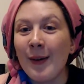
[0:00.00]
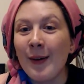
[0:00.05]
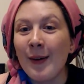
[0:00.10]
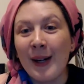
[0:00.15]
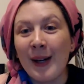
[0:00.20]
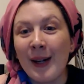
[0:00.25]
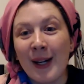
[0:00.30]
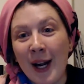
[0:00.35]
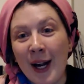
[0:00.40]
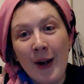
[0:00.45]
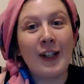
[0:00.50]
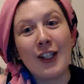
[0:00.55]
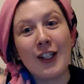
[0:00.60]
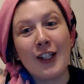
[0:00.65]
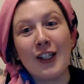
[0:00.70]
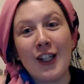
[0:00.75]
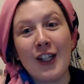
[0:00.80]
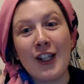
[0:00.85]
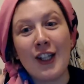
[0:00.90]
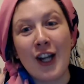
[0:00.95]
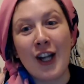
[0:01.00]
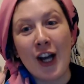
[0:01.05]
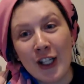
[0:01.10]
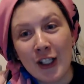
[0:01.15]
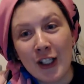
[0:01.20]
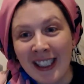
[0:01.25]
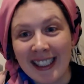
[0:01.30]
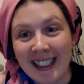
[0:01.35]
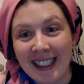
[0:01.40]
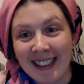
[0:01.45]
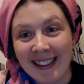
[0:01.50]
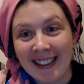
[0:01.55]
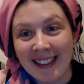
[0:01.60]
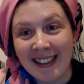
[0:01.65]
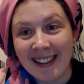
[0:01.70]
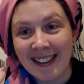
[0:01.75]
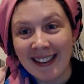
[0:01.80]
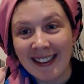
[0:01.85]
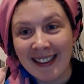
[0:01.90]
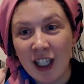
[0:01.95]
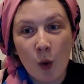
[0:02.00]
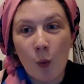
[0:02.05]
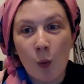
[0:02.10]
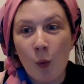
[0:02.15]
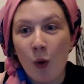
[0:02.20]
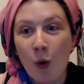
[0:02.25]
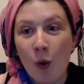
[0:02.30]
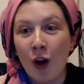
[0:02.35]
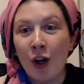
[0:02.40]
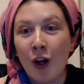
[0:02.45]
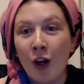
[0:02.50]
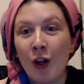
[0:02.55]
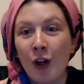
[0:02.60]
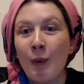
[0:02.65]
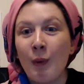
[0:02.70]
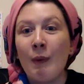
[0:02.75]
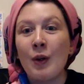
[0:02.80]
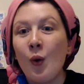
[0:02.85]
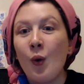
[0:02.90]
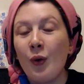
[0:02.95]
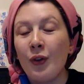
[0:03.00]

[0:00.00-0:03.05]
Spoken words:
there's another Jesus than the one we were taught,